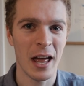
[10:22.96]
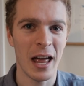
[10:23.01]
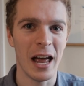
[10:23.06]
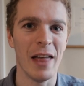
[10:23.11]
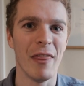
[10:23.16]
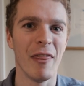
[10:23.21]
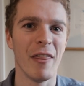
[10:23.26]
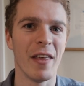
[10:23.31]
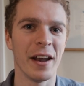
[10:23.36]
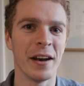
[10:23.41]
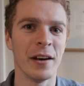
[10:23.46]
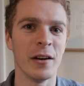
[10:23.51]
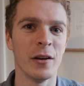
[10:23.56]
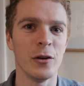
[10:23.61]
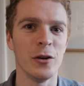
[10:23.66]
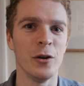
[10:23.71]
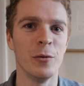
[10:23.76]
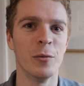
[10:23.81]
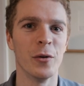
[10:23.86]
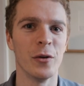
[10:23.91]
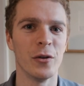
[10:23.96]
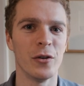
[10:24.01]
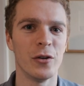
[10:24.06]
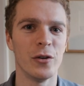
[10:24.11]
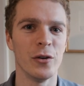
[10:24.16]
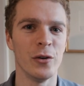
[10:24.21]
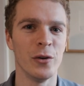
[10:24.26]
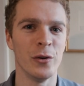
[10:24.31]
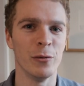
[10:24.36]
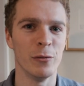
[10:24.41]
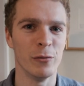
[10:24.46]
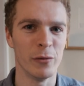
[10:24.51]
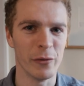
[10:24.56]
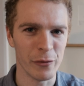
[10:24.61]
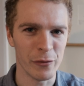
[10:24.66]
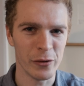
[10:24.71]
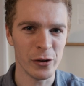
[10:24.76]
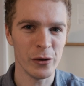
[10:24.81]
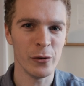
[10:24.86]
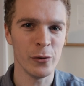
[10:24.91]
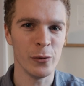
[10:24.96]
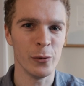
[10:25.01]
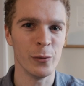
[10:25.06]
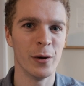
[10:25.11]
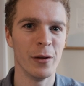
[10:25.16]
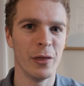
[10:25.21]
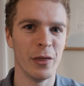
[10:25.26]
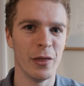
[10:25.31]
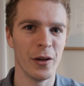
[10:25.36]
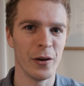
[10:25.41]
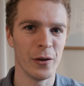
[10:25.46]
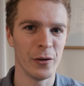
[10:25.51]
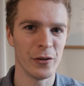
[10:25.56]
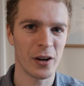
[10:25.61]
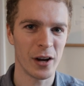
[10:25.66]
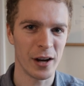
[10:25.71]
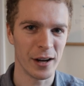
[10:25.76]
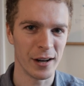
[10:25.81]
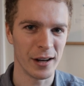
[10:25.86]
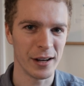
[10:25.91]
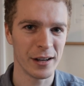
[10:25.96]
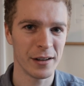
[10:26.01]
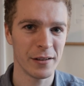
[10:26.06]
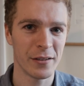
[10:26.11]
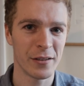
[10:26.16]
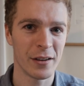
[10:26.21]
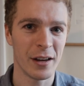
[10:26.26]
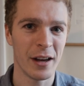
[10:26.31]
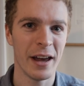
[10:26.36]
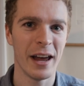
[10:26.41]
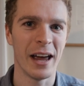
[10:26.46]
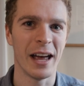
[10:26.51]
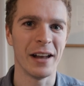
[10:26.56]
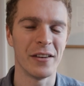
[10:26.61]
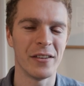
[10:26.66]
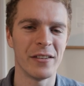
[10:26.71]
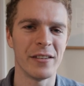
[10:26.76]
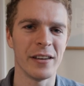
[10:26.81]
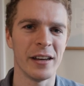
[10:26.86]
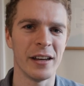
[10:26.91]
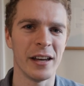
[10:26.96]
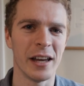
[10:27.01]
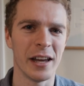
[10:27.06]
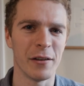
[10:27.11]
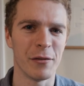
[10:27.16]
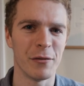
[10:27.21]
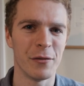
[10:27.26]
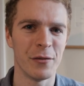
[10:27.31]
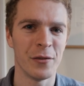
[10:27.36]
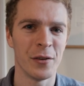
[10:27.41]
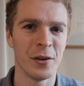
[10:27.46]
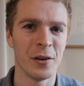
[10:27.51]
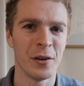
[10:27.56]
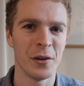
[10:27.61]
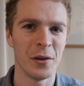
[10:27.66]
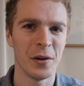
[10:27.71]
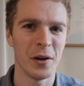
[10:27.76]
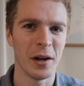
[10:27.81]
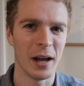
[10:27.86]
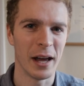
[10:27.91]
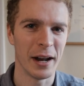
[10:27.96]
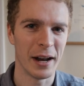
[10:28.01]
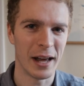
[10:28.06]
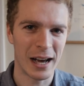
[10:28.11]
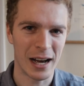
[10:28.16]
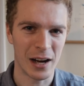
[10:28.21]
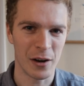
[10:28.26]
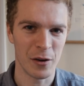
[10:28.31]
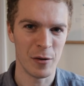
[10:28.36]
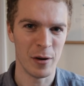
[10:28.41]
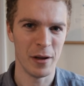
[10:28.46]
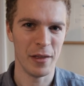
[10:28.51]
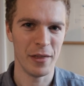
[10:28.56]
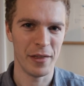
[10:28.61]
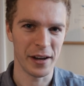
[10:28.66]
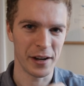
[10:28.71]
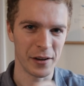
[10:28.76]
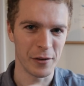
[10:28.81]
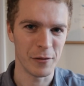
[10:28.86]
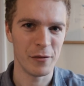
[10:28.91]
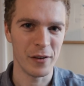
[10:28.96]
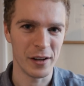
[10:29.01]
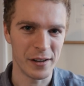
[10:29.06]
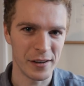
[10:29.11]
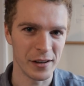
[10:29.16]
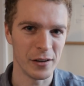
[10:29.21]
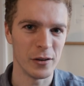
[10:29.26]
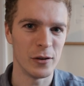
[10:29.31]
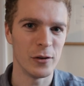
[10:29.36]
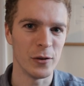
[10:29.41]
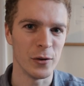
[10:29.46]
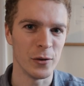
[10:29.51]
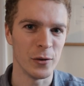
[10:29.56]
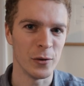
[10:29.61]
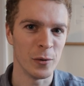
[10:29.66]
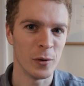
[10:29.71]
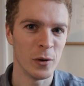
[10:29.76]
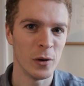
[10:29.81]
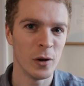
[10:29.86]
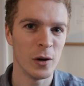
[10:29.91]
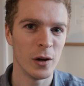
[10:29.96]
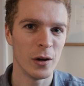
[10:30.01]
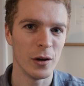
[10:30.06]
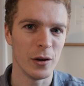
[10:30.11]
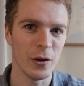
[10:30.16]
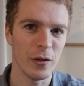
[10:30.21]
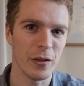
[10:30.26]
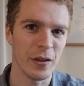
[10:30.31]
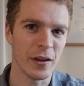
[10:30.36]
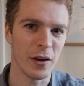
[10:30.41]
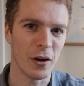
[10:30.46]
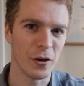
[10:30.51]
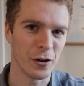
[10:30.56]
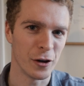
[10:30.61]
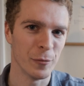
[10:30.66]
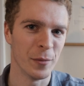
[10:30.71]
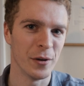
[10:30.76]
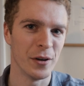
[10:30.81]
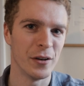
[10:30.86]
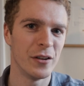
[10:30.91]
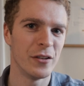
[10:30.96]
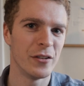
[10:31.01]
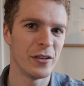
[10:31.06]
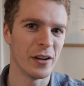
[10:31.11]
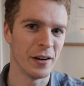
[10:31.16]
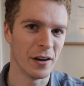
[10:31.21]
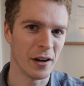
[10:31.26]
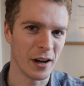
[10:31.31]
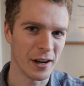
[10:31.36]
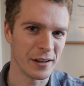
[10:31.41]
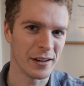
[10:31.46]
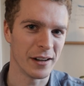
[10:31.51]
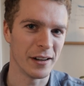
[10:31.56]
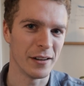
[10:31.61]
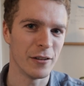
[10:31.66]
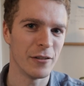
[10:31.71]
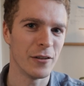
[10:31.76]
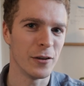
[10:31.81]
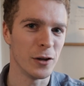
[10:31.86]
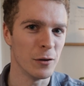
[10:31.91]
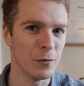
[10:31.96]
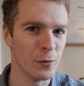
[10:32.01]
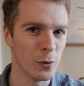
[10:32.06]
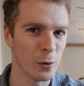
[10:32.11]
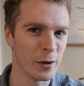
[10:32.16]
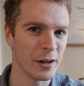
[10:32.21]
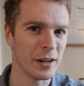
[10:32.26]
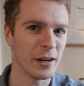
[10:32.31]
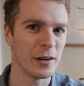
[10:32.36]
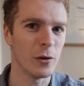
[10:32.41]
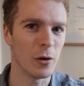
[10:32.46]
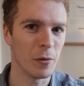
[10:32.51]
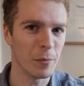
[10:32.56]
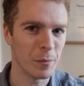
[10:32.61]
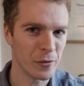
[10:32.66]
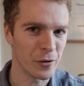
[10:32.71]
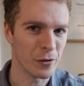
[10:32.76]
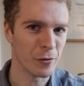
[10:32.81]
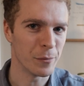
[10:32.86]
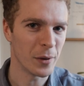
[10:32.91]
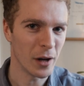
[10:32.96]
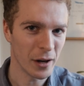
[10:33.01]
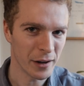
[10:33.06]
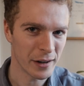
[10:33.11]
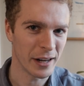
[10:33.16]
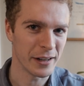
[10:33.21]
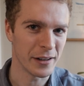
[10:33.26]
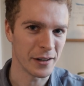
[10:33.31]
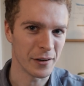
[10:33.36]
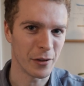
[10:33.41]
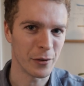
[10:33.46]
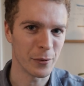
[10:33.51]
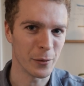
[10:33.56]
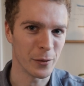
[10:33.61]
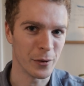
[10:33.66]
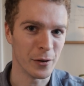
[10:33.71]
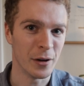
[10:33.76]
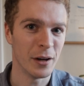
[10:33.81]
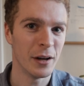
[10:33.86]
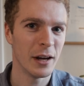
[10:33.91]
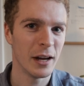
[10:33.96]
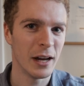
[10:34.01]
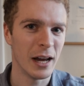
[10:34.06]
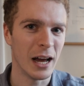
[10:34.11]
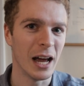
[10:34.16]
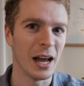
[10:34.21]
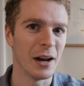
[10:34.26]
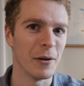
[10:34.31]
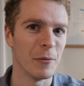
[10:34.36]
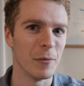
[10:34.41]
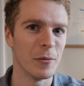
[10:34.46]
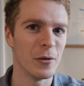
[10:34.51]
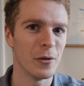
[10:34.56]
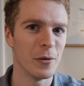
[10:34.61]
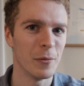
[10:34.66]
and then you want to review those highlights and see if and how they can fit into the arguments and ideas that you've already got sort of percolating through and